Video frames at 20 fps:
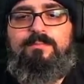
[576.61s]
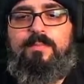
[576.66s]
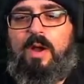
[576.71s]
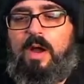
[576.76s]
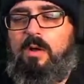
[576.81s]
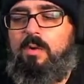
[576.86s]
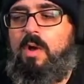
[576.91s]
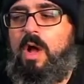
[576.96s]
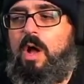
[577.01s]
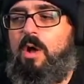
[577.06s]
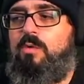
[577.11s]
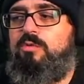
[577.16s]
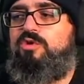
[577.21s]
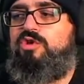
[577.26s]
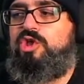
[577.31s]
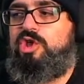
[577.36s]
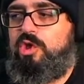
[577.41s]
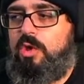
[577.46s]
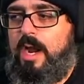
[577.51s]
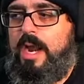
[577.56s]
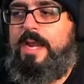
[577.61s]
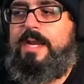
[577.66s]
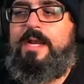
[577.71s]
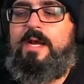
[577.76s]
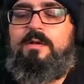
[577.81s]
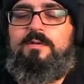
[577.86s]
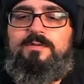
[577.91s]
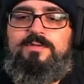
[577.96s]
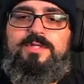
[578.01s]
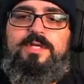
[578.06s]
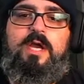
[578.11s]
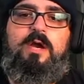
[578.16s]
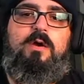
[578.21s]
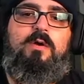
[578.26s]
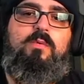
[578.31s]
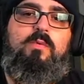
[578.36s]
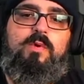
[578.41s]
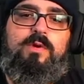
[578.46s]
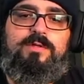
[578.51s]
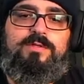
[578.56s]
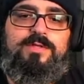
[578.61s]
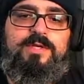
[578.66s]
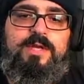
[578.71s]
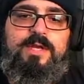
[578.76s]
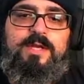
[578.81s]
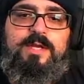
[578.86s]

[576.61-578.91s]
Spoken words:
I'll try it out. I'll see how it works